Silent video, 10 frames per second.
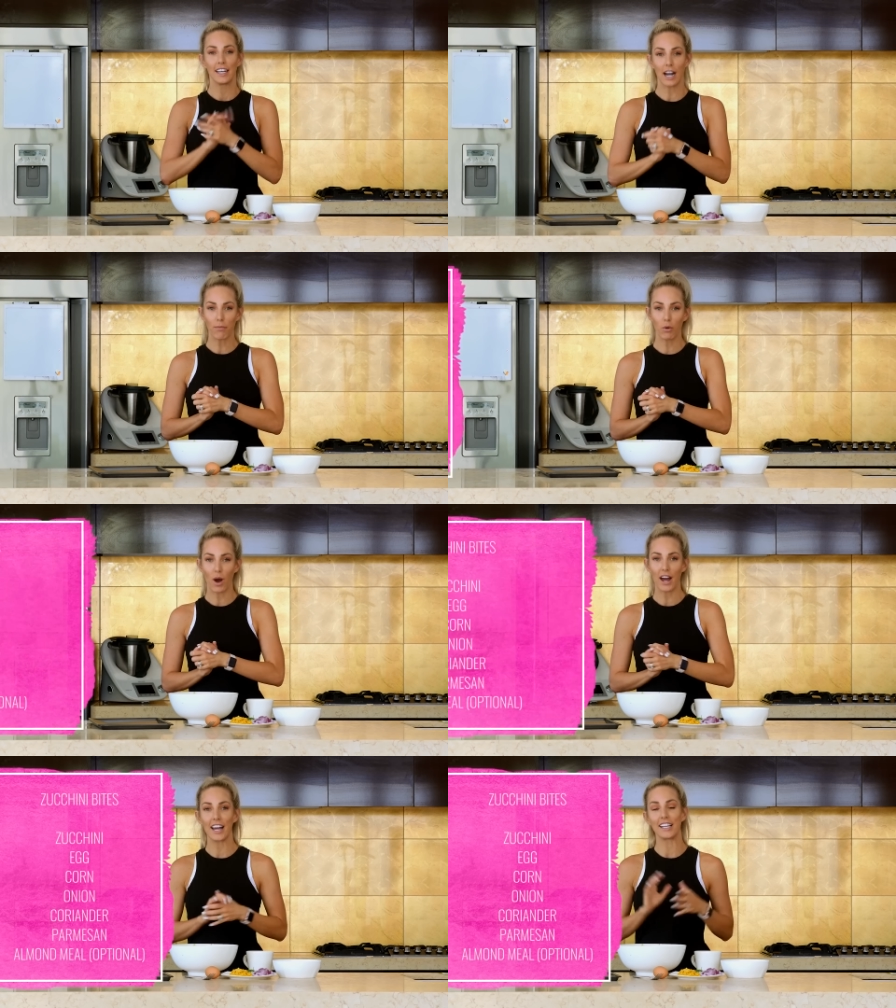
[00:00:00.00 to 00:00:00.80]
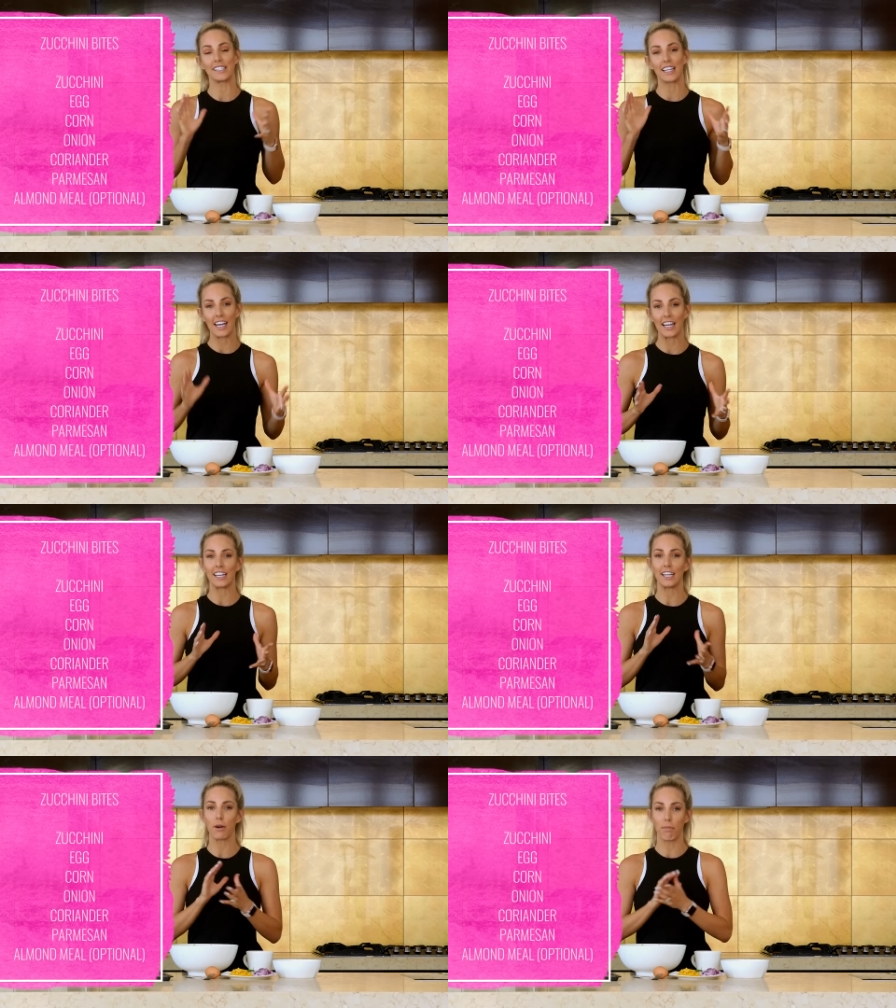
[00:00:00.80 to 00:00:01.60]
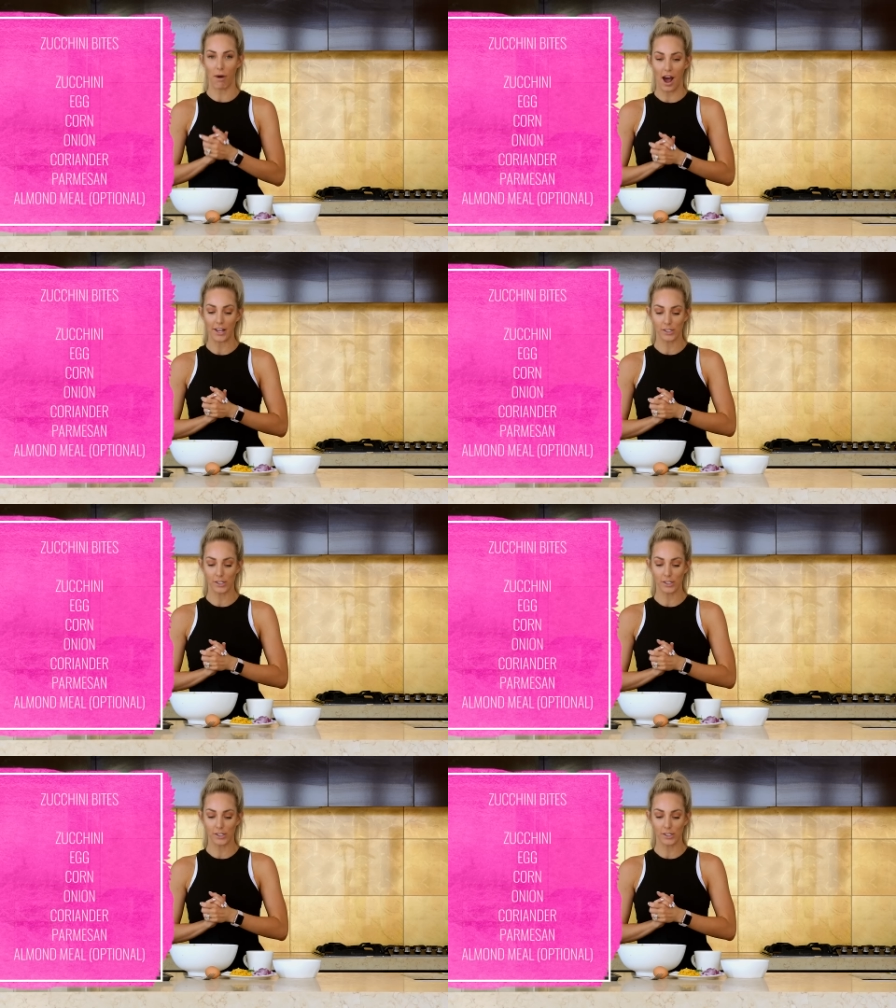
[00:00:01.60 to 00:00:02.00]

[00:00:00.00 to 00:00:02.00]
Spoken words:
Number one, a zucchini bite.